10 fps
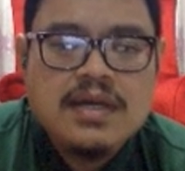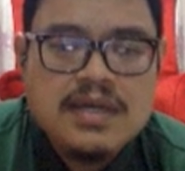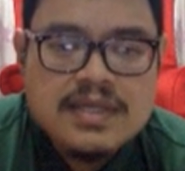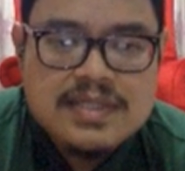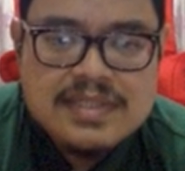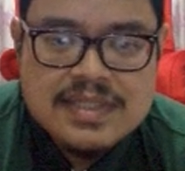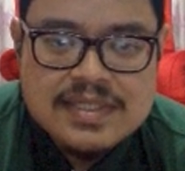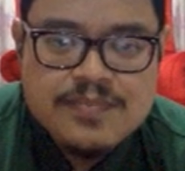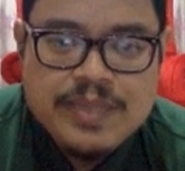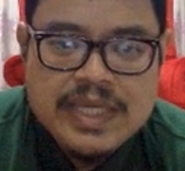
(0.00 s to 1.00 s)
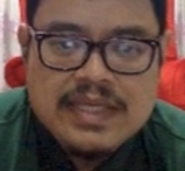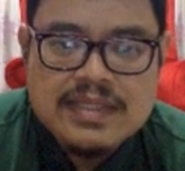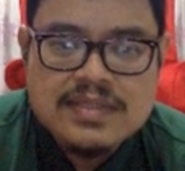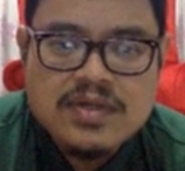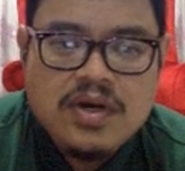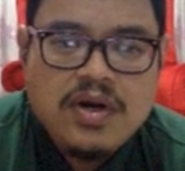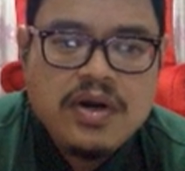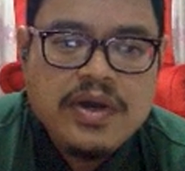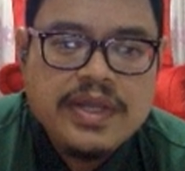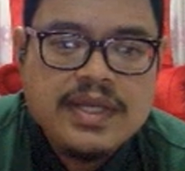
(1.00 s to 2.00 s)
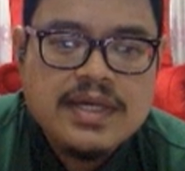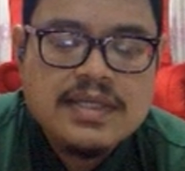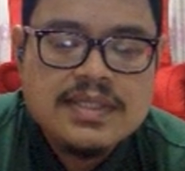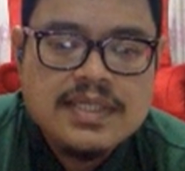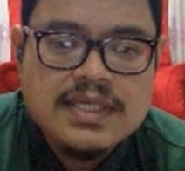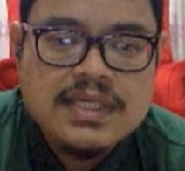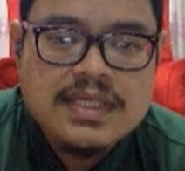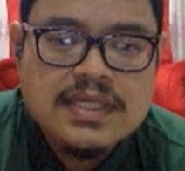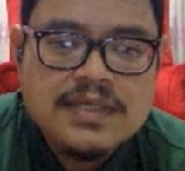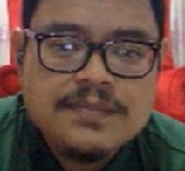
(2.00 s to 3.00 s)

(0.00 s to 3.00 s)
it's just based on the